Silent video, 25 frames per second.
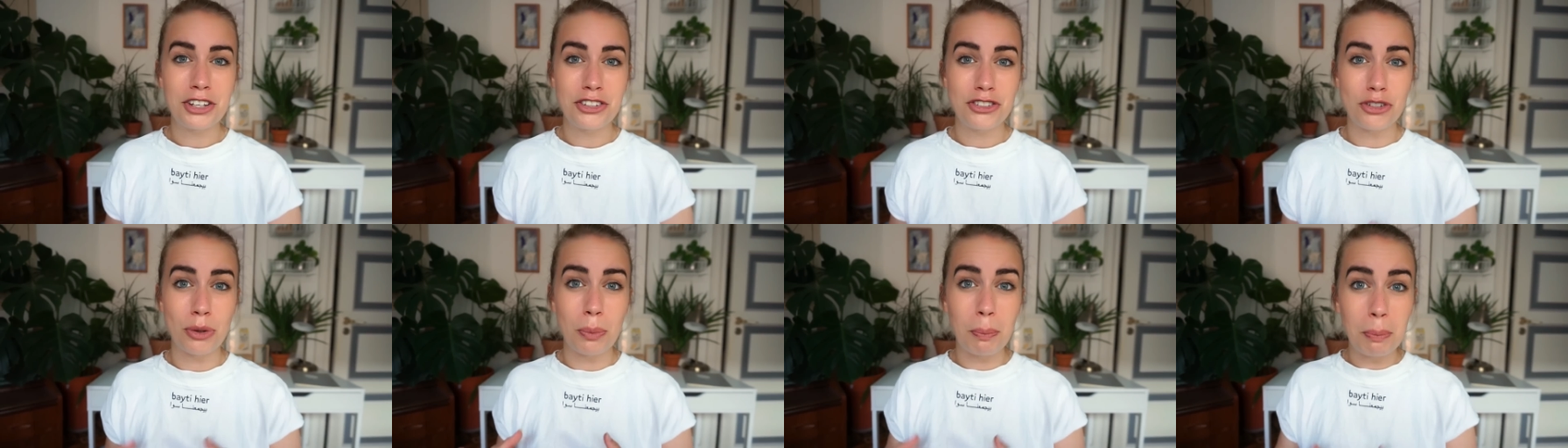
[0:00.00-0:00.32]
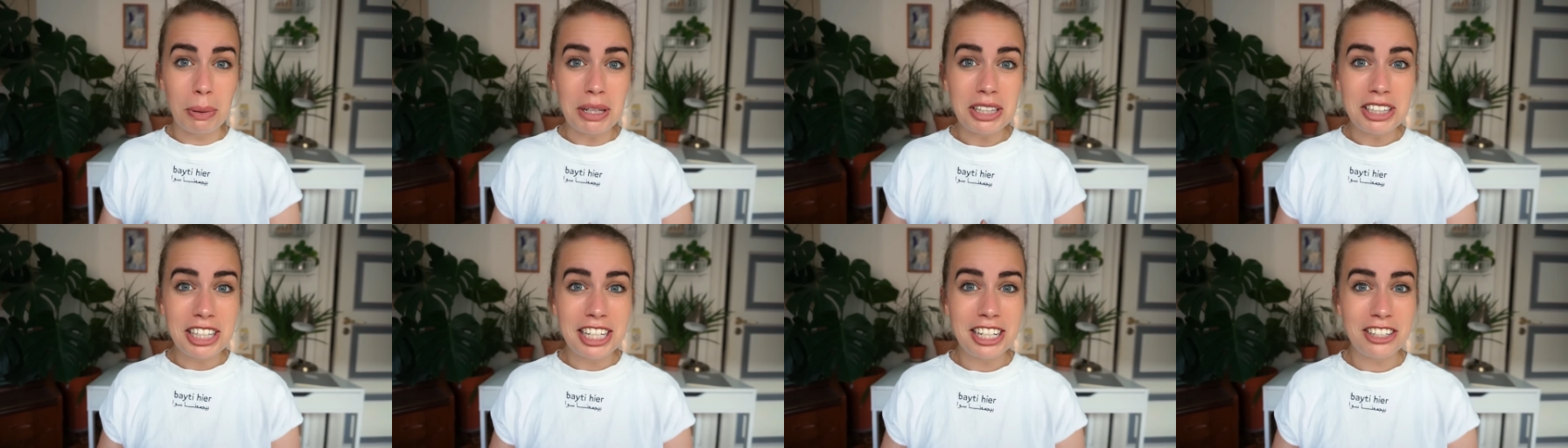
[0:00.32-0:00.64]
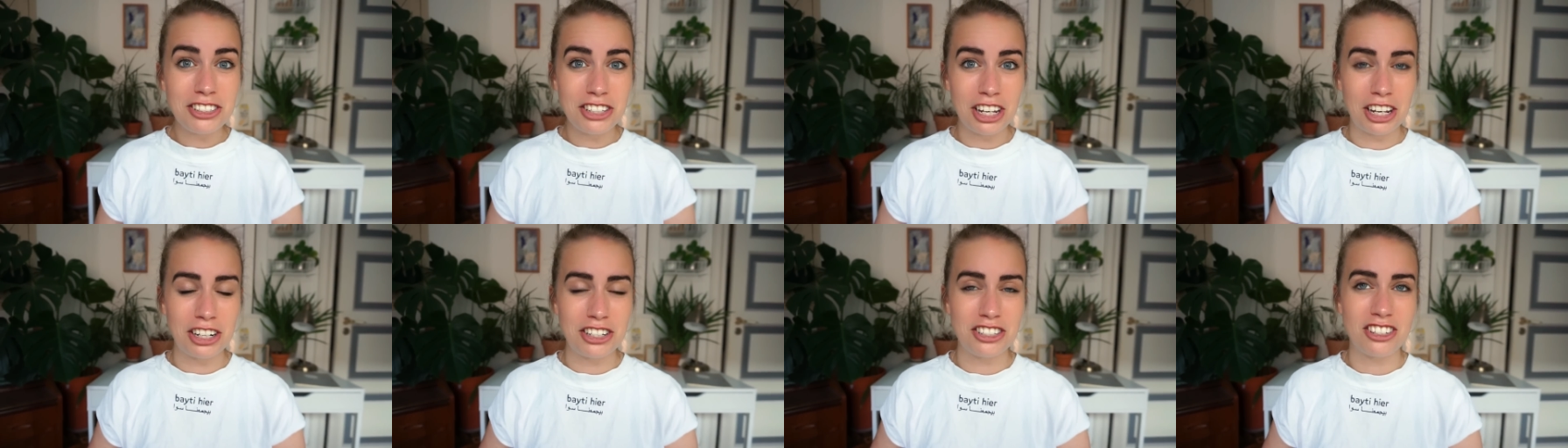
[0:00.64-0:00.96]
So
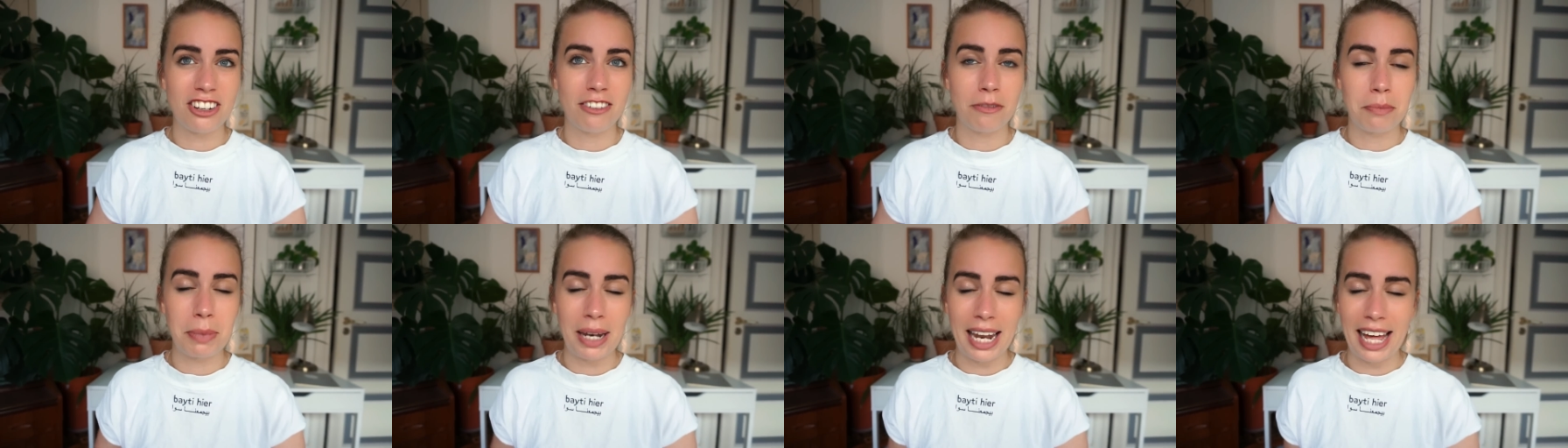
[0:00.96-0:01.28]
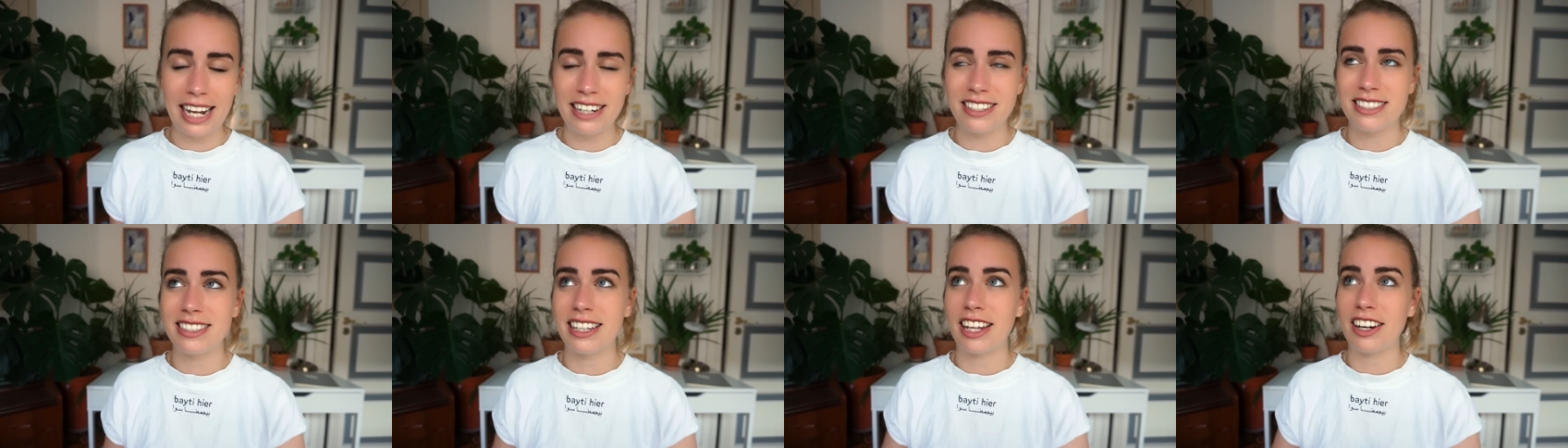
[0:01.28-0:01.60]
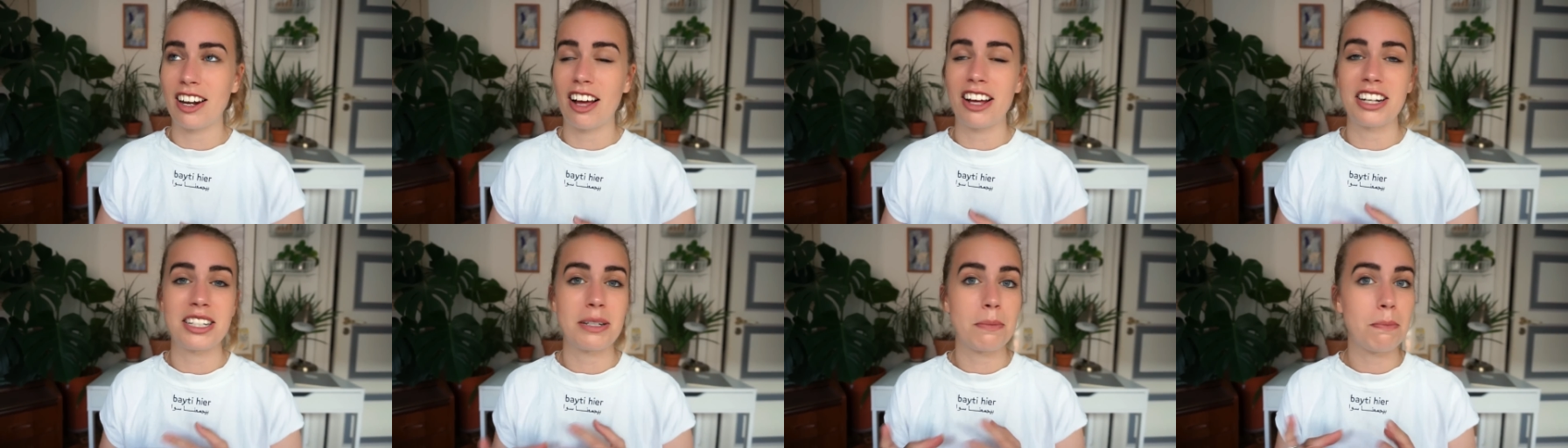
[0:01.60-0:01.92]
building tons of plants
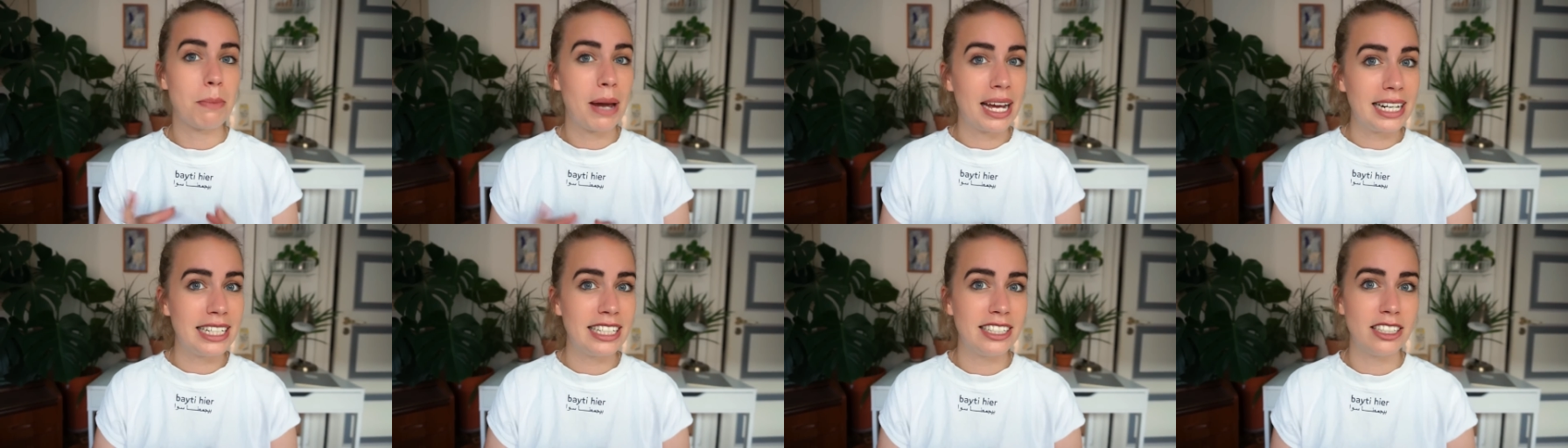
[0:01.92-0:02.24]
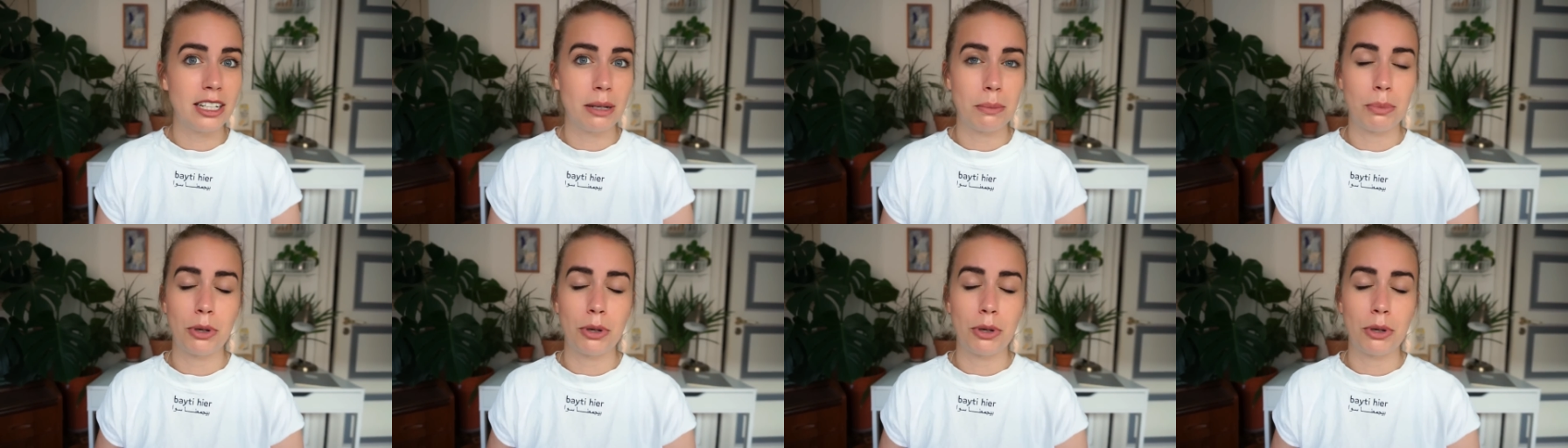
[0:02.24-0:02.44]
that are dependent